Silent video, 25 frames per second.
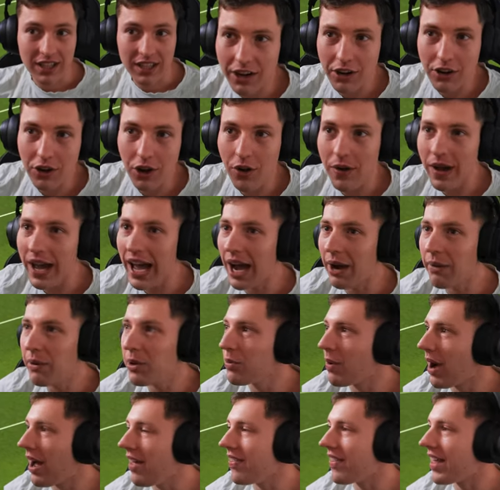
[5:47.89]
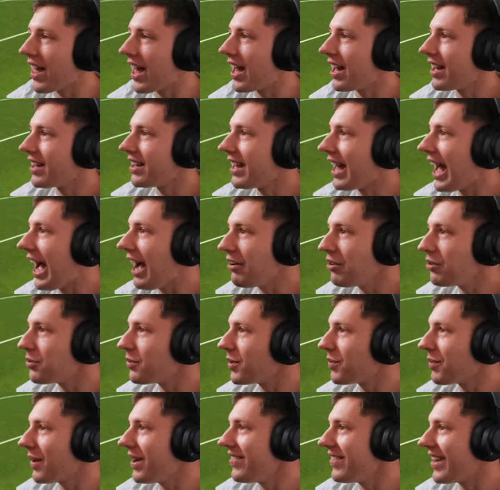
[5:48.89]
I don't know how we won that. How did
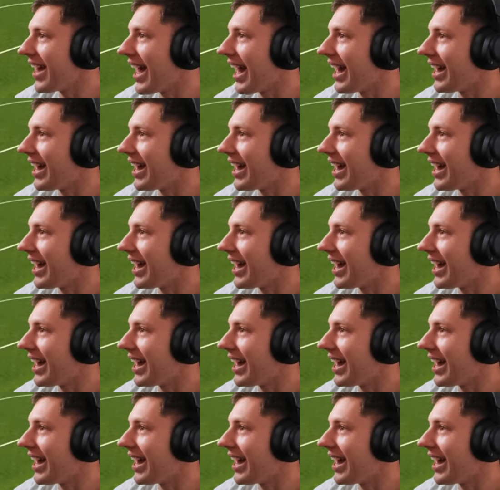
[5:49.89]
we win